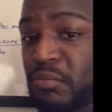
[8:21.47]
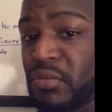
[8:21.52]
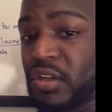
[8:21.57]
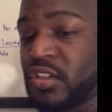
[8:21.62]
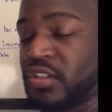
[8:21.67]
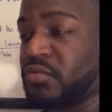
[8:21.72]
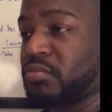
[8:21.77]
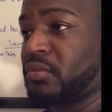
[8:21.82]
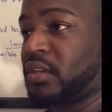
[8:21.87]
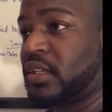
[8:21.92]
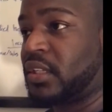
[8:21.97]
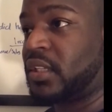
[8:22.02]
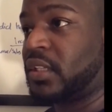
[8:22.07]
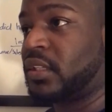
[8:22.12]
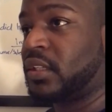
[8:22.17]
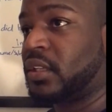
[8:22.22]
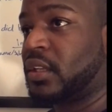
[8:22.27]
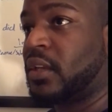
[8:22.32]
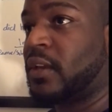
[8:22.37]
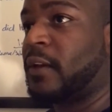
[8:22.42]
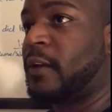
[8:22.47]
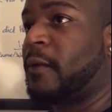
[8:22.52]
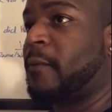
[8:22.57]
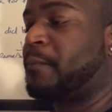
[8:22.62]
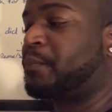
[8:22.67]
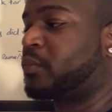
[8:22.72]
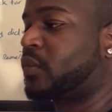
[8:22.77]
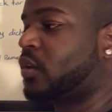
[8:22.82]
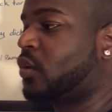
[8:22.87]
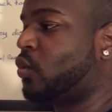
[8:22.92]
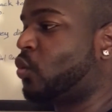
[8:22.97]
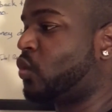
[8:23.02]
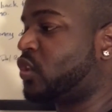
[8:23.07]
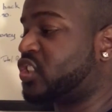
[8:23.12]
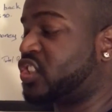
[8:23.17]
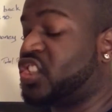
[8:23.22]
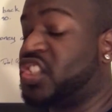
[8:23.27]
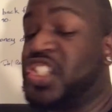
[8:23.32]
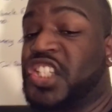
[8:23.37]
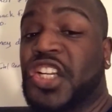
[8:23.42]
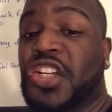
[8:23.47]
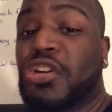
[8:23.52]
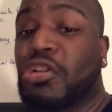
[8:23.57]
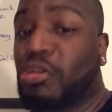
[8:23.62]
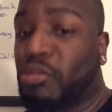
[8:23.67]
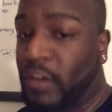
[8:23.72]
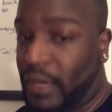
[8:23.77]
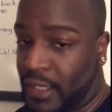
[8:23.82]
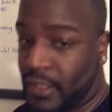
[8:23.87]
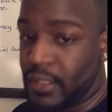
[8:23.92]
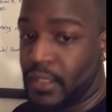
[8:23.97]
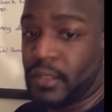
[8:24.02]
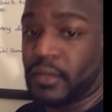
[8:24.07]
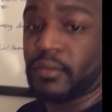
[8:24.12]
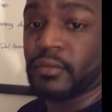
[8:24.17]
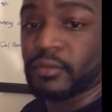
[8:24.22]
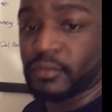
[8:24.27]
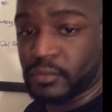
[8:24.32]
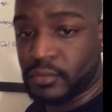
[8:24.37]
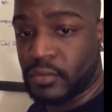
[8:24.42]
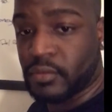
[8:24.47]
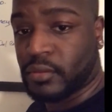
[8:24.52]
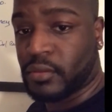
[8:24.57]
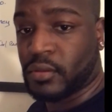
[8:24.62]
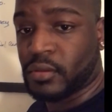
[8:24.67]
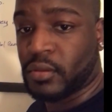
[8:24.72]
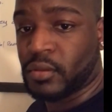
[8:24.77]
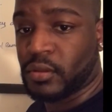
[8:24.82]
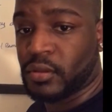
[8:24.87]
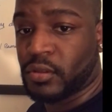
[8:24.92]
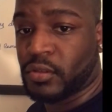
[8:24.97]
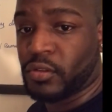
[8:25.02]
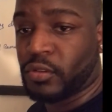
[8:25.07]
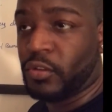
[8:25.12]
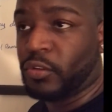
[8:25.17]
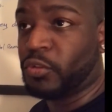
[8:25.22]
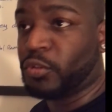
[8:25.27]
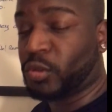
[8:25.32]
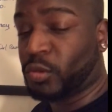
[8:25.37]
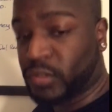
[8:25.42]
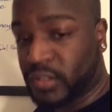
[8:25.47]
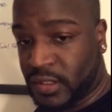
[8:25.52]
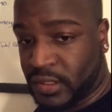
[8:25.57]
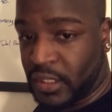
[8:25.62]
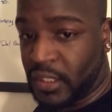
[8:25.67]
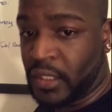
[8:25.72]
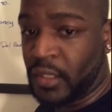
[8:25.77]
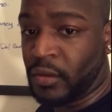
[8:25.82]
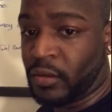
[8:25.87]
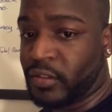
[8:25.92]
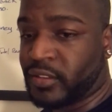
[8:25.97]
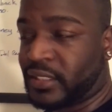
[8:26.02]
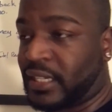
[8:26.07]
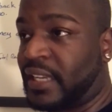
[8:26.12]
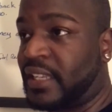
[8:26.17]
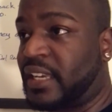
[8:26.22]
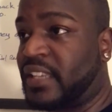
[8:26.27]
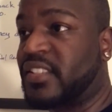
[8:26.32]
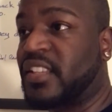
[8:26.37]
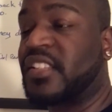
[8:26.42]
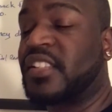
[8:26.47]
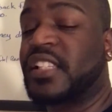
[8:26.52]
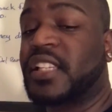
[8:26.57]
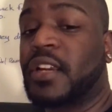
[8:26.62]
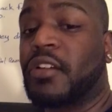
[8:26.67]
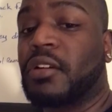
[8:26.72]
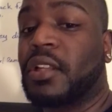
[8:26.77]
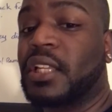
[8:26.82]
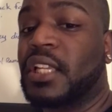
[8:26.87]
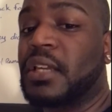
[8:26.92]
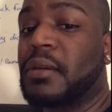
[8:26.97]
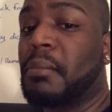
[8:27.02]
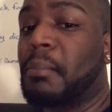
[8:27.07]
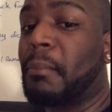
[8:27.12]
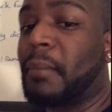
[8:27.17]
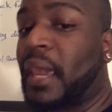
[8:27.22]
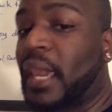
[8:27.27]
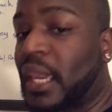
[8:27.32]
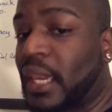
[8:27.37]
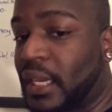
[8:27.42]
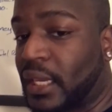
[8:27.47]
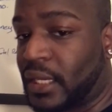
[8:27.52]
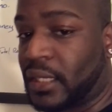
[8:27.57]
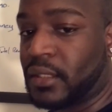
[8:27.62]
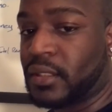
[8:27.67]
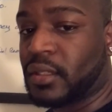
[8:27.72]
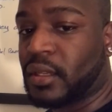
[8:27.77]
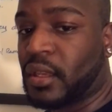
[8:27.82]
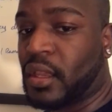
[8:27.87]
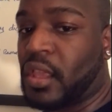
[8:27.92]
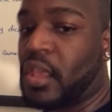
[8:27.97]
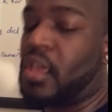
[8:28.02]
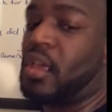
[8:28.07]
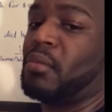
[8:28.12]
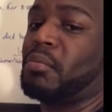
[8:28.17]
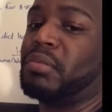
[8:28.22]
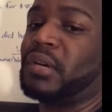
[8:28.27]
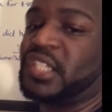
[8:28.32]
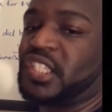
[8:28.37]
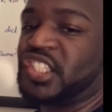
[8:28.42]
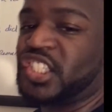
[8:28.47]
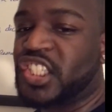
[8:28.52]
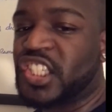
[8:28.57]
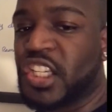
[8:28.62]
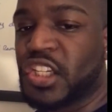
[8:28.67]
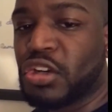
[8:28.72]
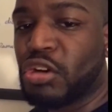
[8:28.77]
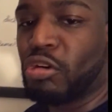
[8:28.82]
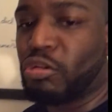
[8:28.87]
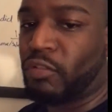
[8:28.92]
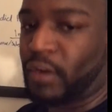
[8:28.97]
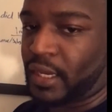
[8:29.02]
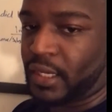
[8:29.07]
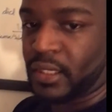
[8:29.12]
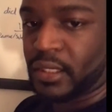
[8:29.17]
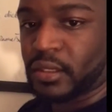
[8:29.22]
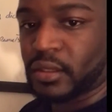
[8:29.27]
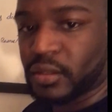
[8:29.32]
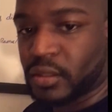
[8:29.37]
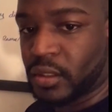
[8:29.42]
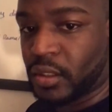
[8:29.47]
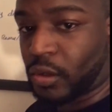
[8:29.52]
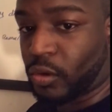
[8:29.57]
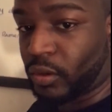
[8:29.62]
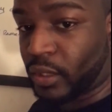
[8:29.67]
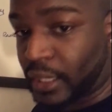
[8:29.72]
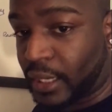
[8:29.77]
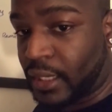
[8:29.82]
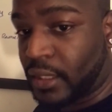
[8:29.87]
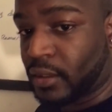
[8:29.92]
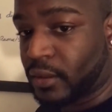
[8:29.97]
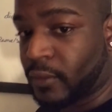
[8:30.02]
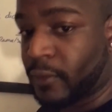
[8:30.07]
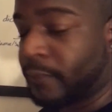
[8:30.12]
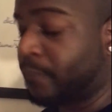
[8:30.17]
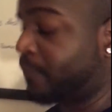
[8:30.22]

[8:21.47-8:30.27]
much money was generated through sales. Not necessarily made, but generated, okay?